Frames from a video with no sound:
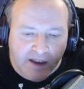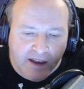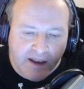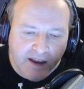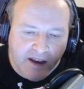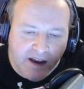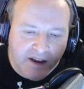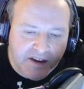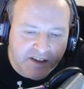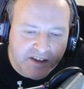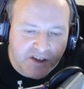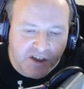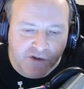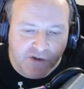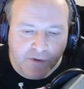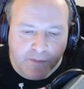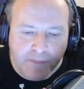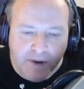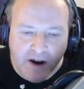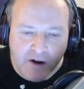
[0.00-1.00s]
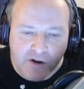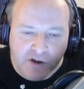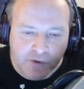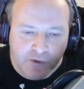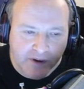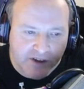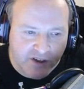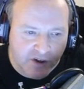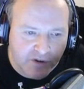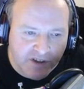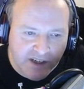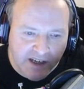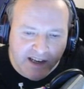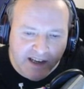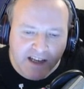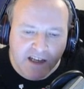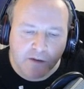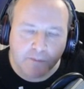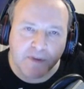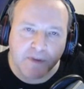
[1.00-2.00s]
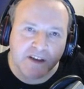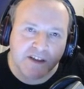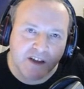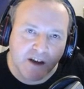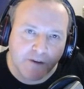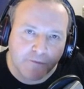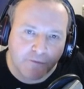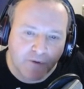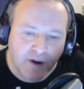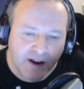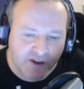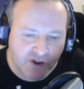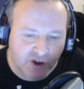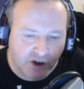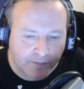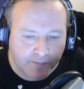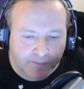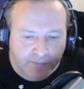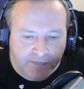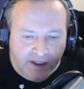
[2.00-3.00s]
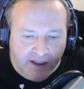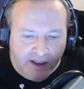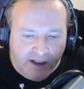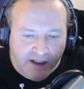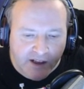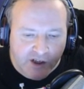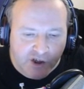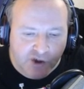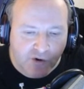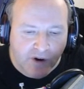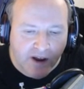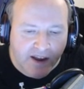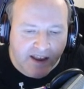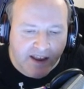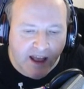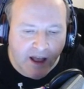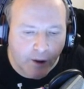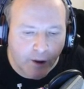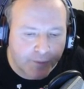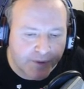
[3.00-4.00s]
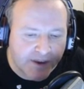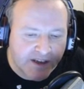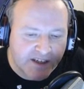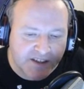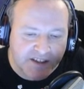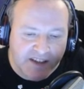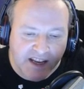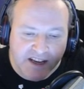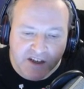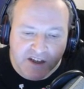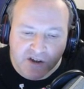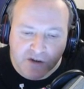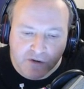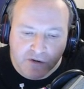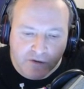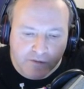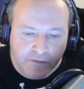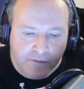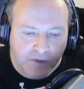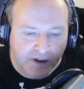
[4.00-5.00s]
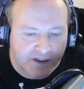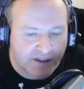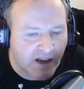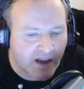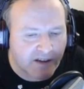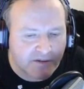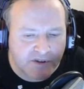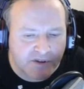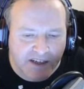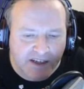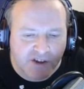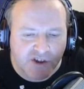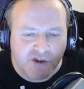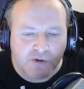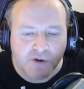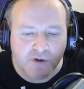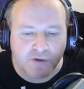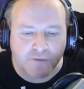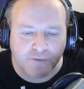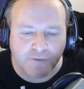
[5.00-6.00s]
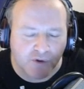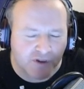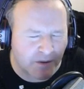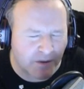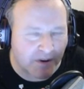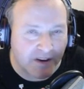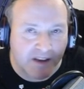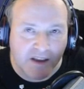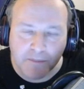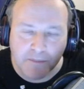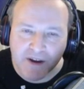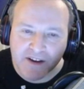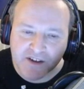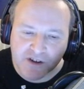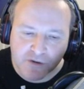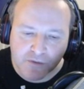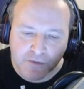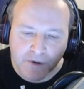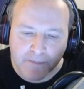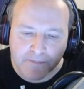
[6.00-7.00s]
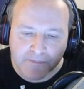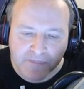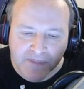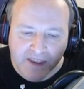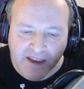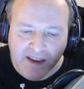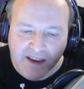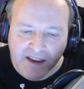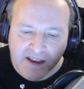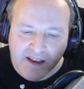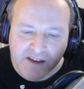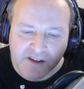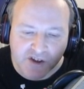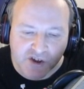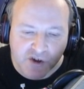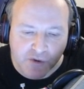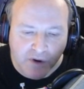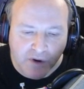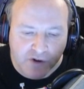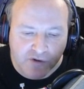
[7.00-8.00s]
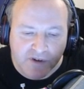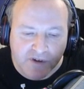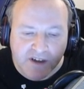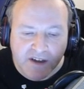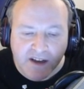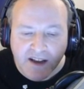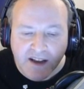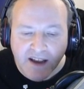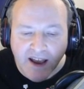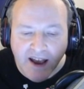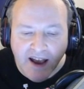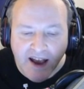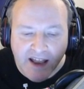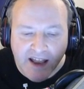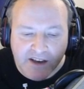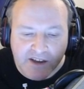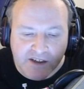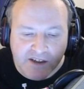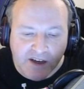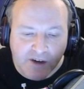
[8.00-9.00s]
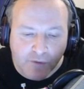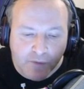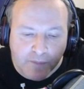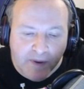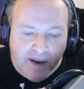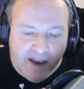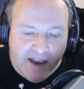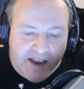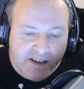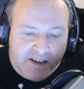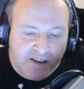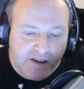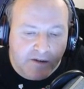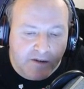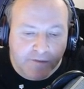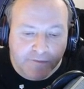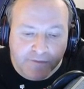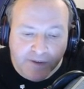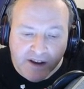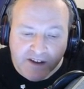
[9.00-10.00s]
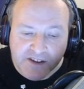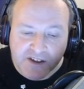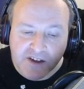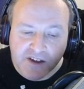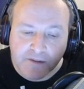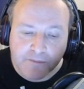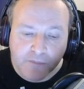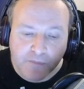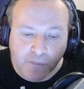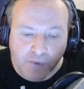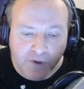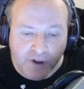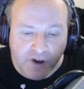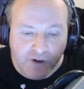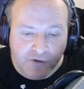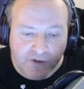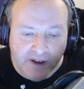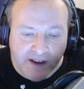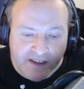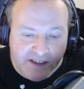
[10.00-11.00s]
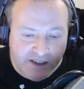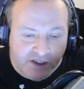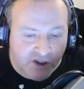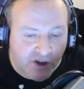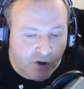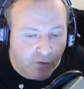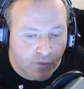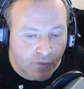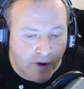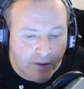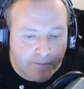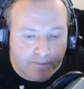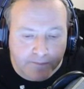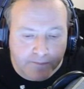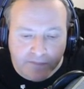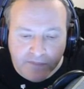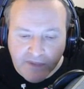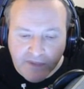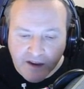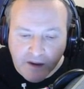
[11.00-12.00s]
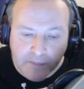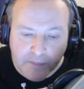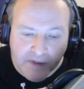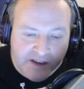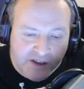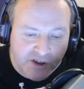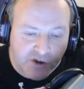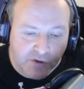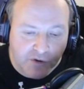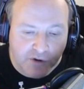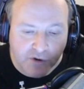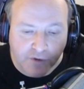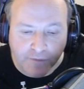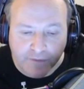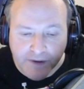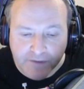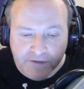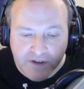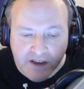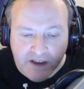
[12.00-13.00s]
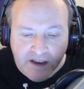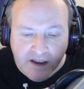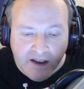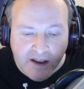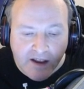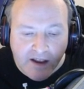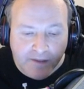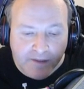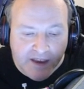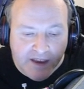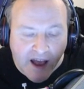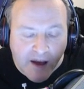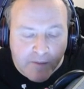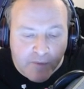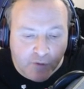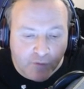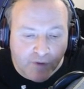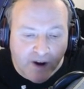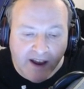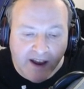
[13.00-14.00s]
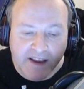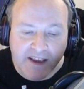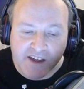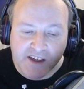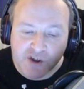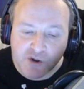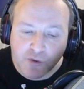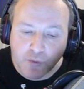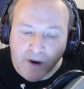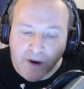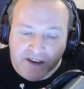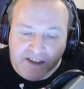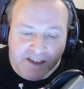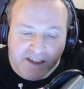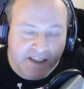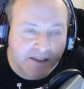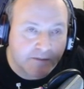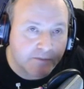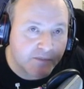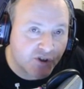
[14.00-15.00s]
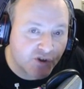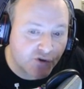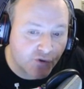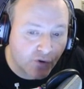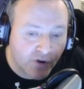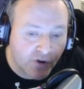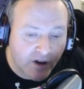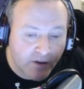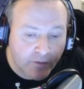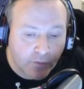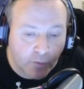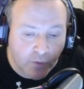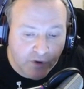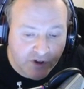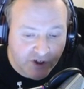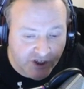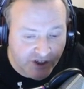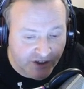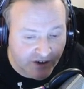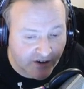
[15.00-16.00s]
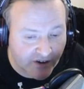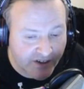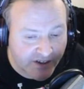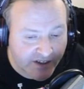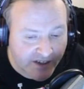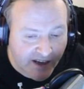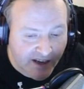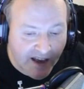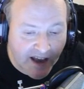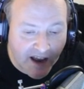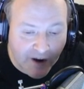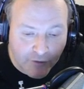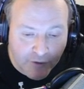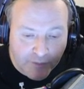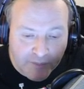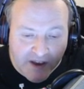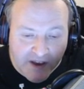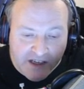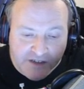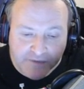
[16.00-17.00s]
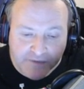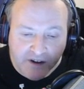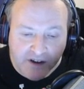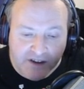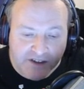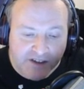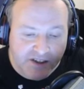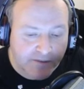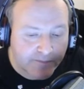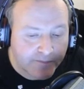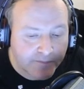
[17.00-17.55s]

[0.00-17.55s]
and it doesn't repair as quick, so it's a little bit fragile. Track health is identical, but it's 240, I mean, compared to 200, and it repairs faster with 180, so compared to 250. The ammo rack is 20 stronger, which is nice, and repairs faster.